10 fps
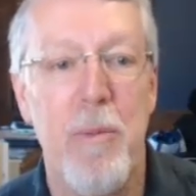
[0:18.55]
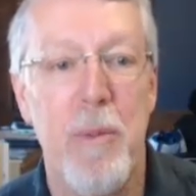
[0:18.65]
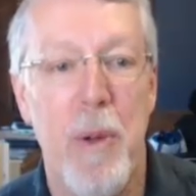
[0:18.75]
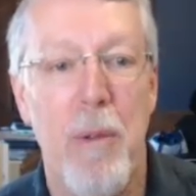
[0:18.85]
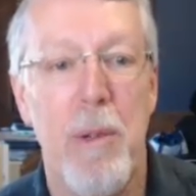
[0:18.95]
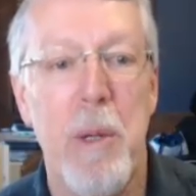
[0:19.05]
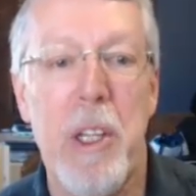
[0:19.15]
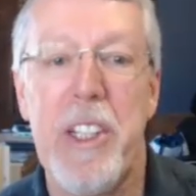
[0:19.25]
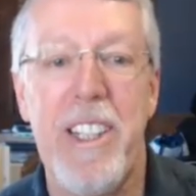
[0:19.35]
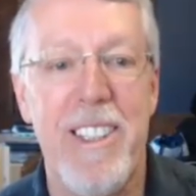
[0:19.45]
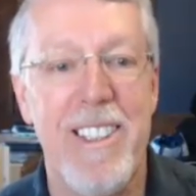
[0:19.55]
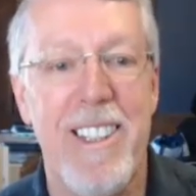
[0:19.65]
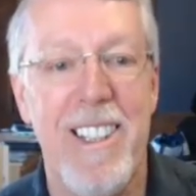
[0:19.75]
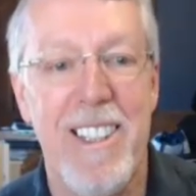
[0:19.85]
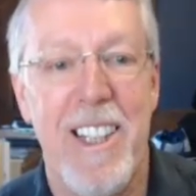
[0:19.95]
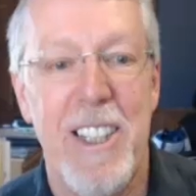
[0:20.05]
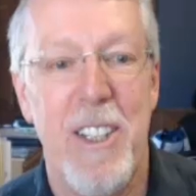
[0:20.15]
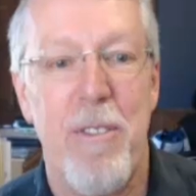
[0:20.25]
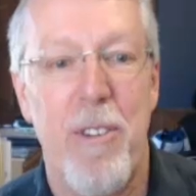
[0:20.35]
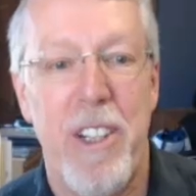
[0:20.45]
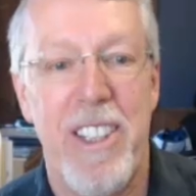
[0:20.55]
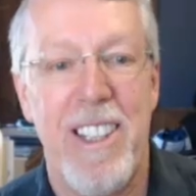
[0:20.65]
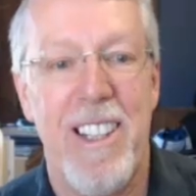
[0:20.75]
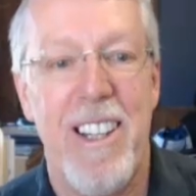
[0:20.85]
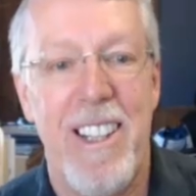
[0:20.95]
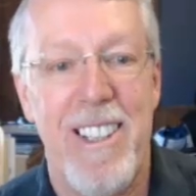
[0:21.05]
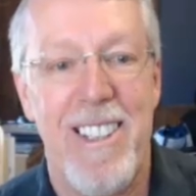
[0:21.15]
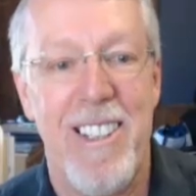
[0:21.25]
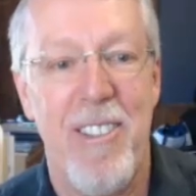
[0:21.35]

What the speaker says: probability and statistics in forensic science.